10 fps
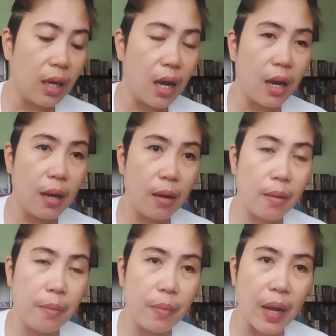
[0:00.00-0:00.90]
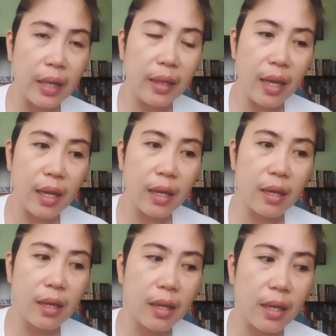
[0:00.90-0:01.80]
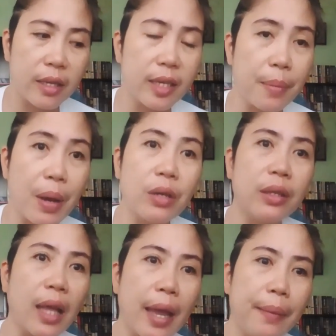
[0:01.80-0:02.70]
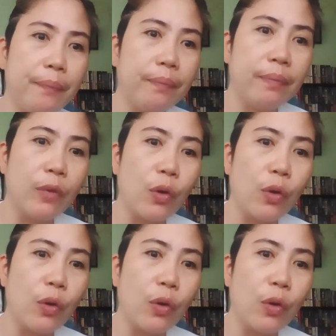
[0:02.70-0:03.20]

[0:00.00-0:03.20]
I think it's about time